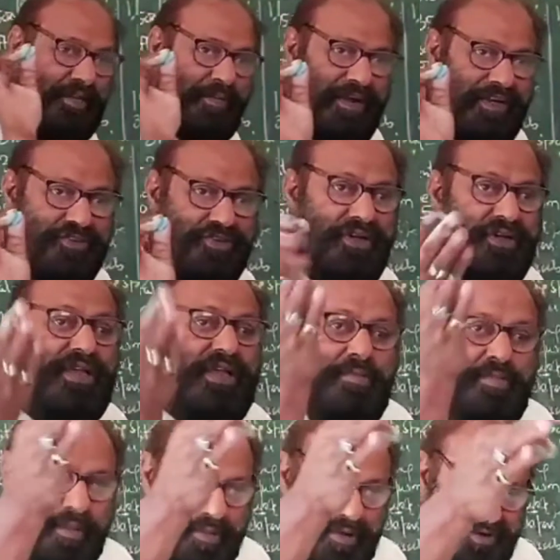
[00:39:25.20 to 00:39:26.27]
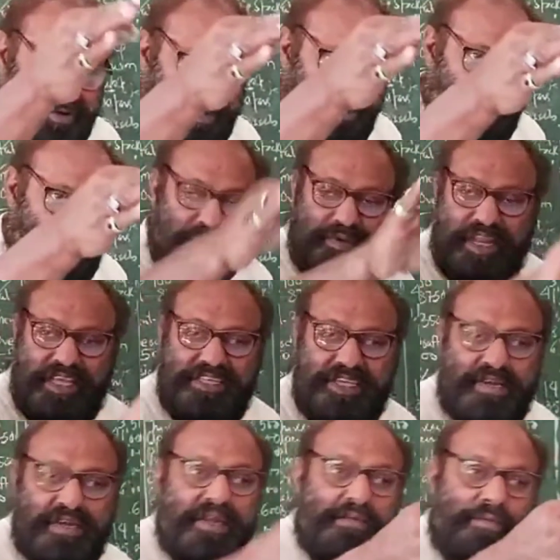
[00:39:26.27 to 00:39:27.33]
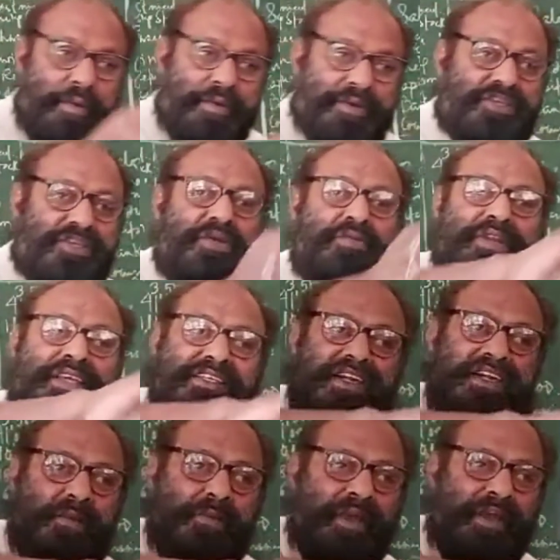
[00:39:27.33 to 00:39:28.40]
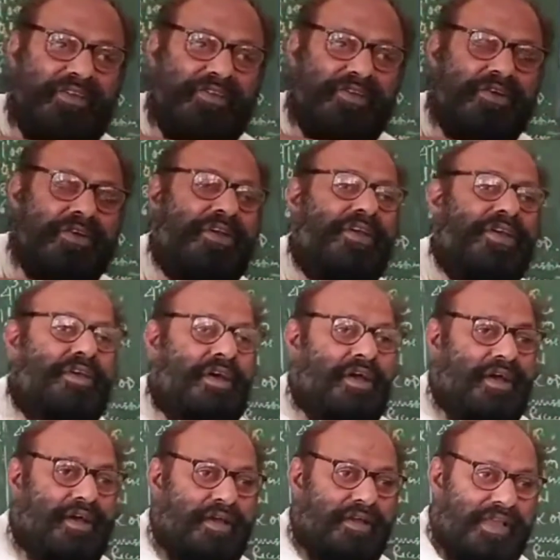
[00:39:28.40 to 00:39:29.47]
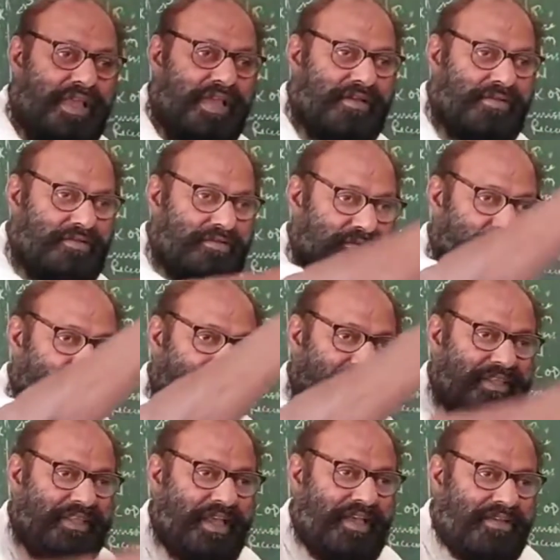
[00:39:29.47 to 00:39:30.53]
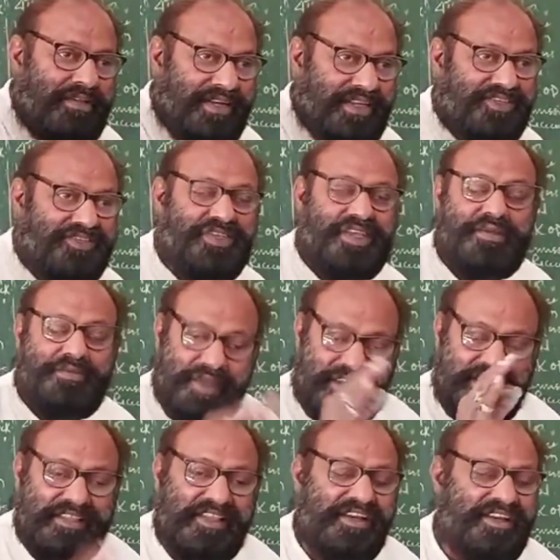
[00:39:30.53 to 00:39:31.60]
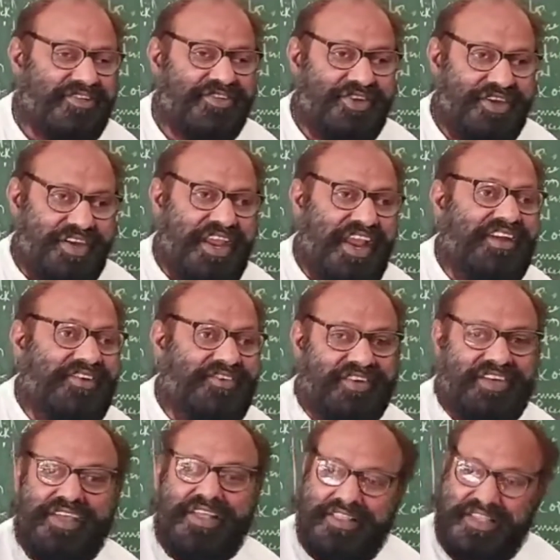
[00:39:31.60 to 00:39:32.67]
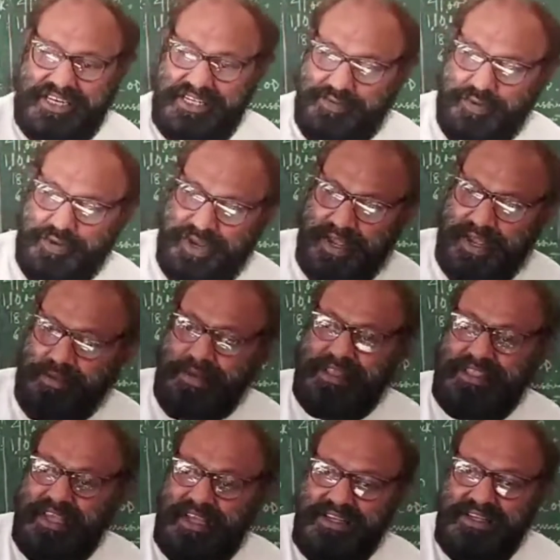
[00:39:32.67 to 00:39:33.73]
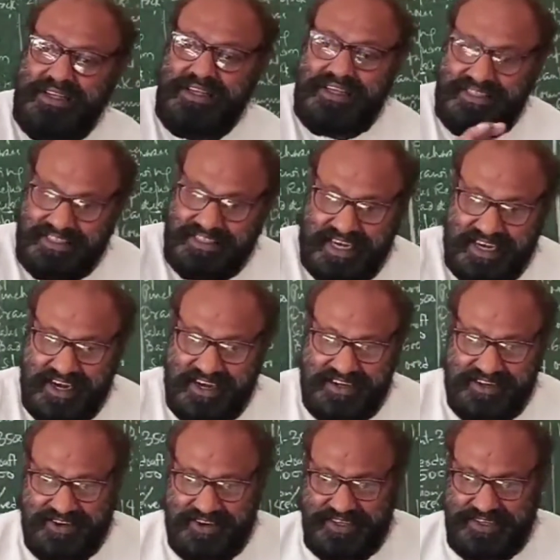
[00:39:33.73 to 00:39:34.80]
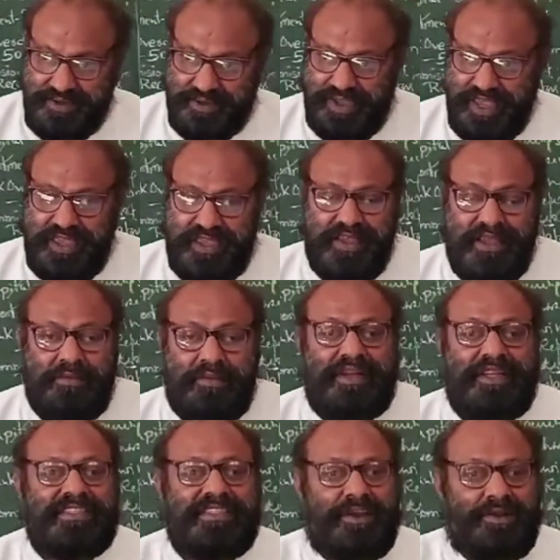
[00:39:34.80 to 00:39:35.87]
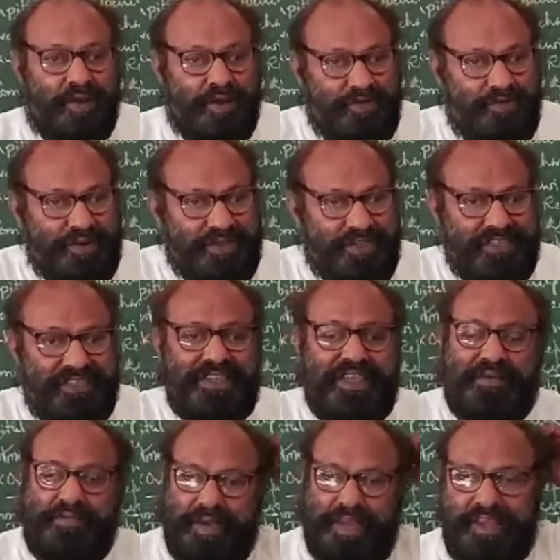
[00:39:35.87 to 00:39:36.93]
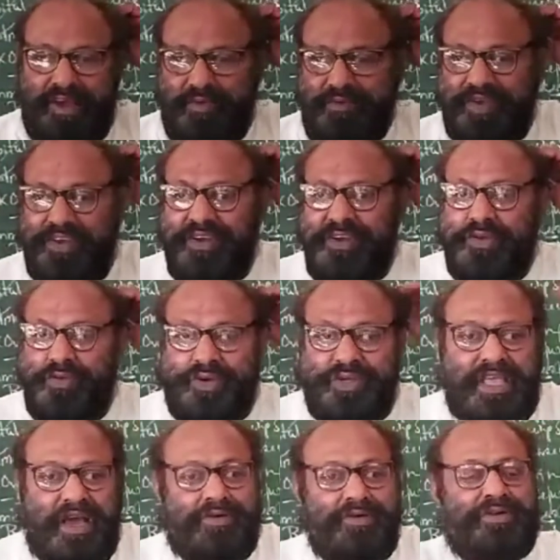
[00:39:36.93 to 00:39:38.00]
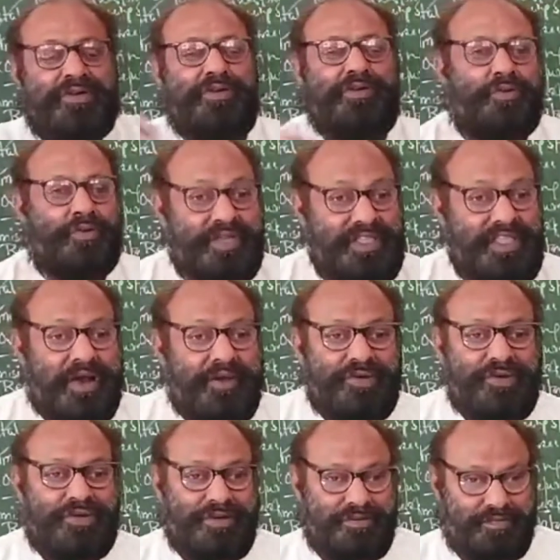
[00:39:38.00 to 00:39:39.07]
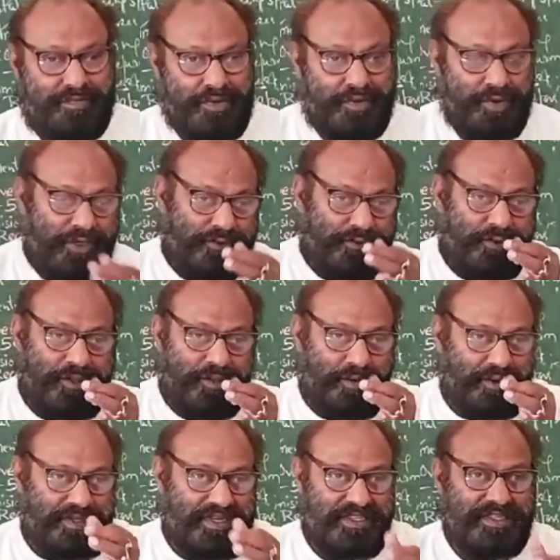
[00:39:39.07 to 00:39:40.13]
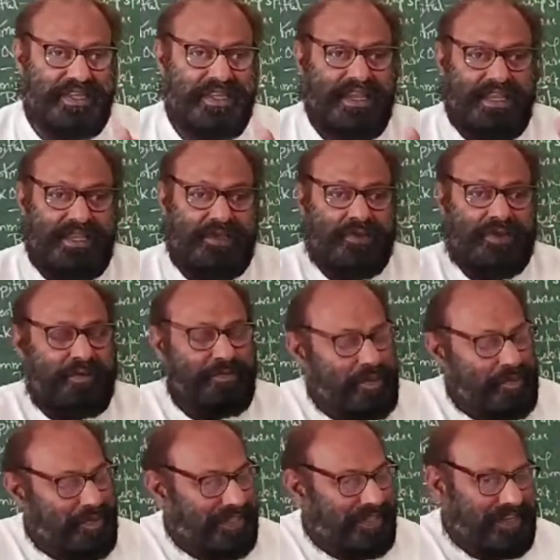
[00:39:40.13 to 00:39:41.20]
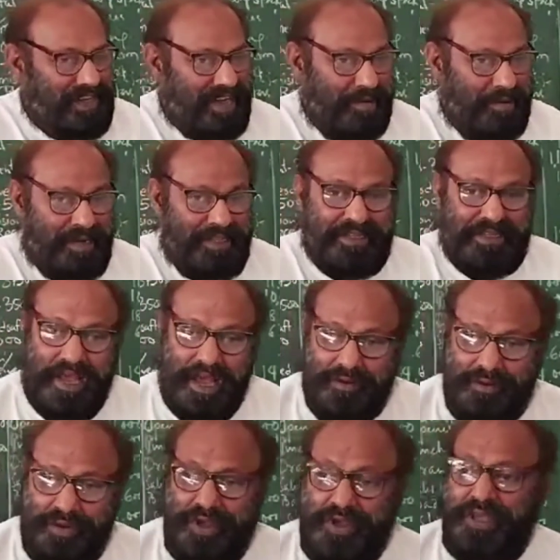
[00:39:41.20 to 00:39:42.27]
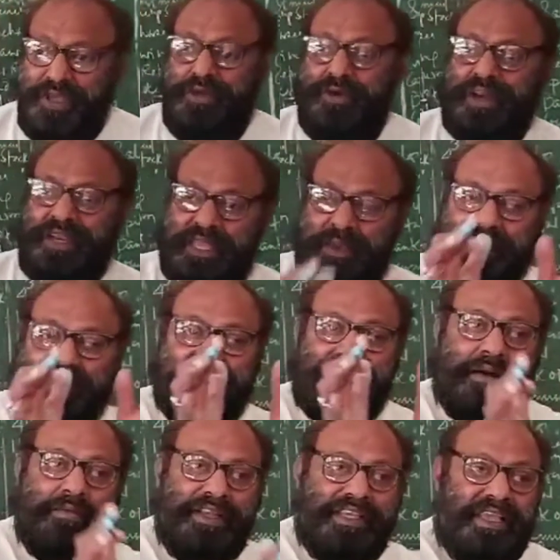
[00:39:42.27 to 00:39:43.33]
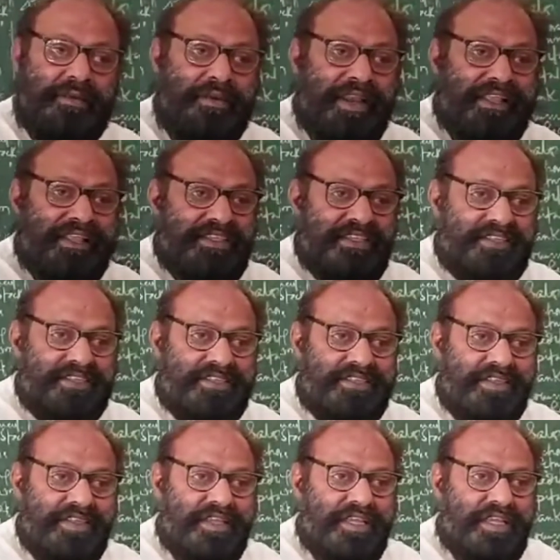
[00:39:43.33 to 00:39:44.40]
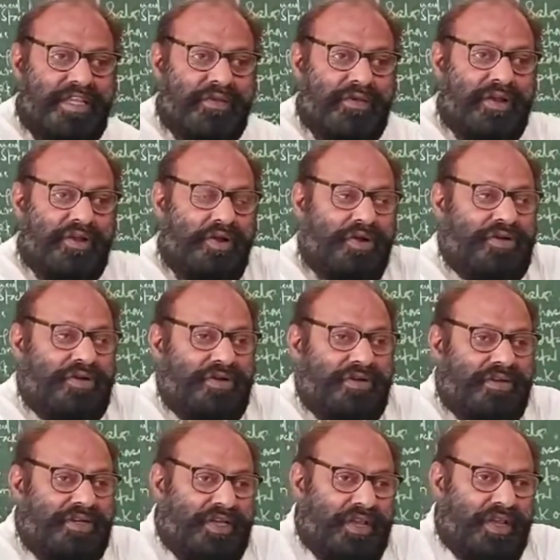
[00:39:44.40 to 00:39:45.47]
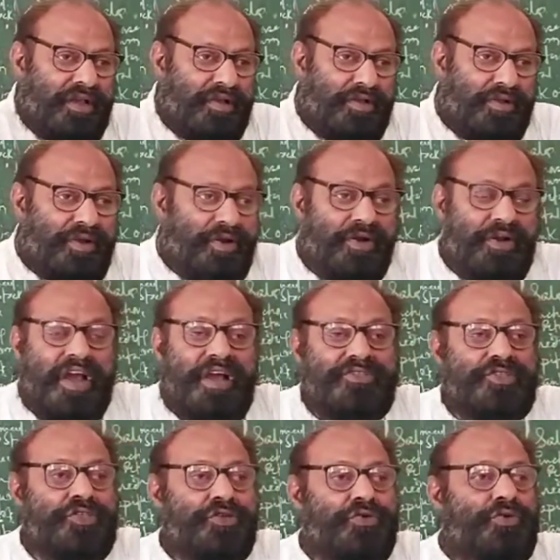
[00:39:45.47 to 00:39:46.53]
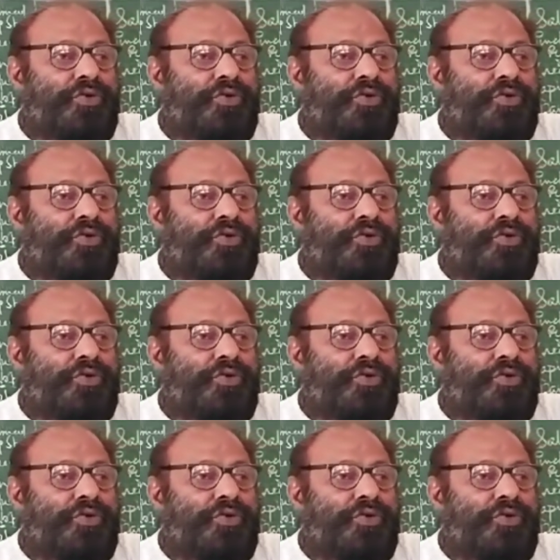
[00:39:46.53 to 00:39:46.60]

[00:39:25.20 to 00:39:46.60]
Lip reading: preparation of star balance depends on preparation of ledger. Preparation of ledger depends on drawing the necessary, making the necessary entry, that is put in, having the journal entries. Okay, but it's a long process. Very often, without going through the process, you can prepare the star balance. How? You are giving some ledger balances. You are not